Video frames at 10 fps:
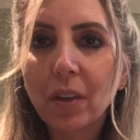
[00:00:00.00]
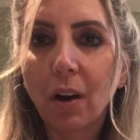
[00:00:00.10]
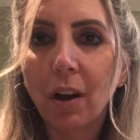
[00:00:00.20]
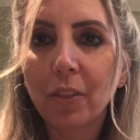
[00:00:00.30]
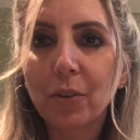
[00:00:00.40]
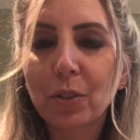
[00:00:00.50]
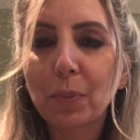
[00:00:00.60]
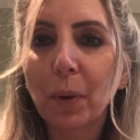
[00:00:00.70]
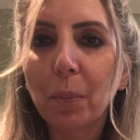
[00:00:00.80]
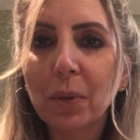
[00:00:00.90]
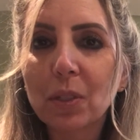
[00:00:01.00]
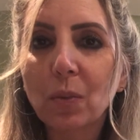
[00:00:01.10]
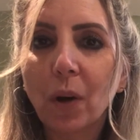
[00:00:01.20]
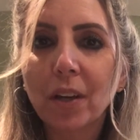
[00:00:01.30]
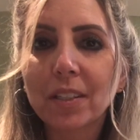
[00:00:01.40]
author's purpose
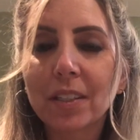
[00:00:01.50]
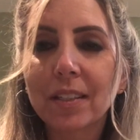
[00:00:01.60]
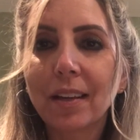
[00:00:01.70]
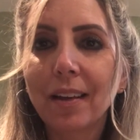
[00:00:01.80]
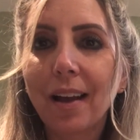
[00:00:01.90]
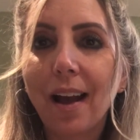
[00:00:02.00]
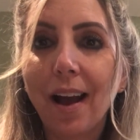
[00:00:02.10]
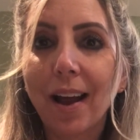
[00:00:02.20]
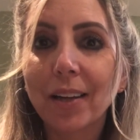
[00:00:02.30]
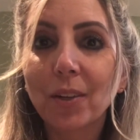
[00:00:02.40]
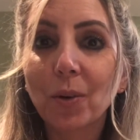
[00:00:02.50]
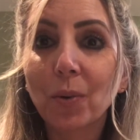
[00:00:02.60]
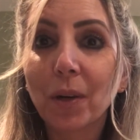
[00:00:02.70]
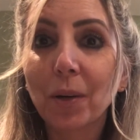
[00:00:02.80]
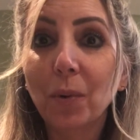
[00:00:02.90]
was. I know
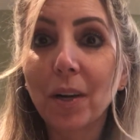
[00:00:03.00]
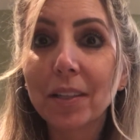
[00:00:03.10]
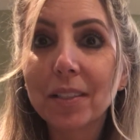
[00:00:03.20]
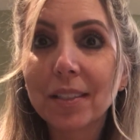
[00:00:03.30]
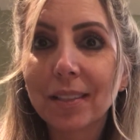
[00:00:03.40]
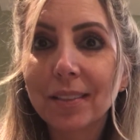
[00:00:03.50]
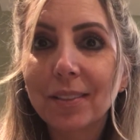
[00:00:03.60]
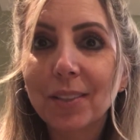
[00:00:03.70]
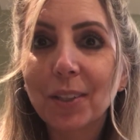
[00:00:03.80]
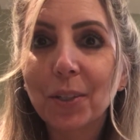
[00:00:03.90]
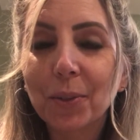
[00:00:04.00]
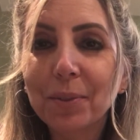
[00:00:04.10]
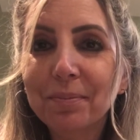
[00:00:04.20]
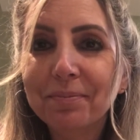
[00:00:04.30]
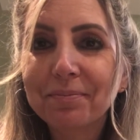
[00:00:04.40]
what it was. Do
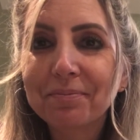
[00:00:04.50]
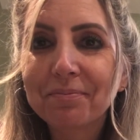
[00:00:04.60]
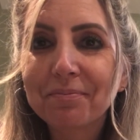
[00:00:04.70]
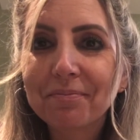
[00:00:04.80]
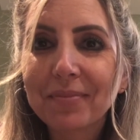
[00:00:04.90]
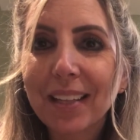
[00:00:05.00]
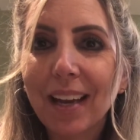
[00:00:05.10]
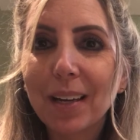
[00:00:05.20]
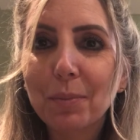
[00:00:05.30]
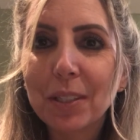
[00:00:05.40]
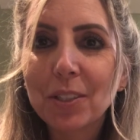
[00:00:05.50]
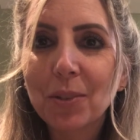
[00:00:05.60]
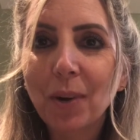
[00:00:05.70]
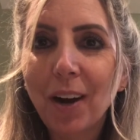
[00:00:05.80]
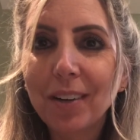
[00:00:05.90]
you? I miss
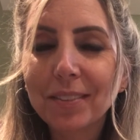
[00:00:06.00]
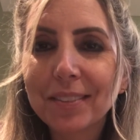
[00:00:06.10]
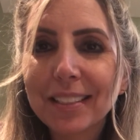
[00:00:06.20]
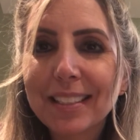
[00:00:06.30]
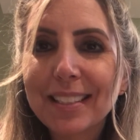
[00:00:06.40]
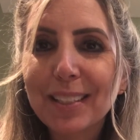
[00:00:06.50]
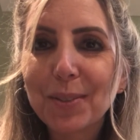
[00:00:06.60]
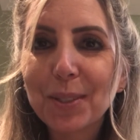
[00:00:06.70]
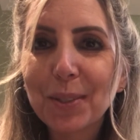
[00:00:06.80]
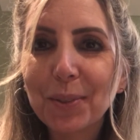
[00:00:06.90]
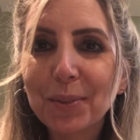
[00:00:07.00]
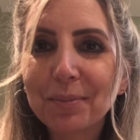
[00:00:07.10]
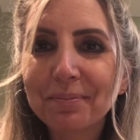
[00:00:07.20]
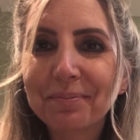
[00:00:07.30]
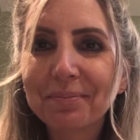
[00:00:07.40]
you all. See you
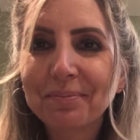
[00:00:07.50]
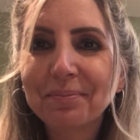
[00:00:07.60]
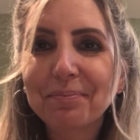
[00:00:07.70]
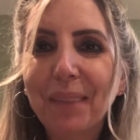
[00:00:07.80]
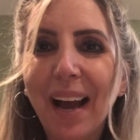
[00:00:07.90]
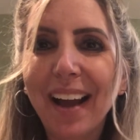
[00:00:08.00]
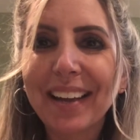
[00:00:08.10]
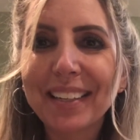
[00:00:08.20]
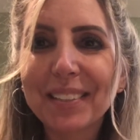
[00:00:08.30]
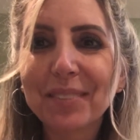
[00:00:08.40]
soon. Bye.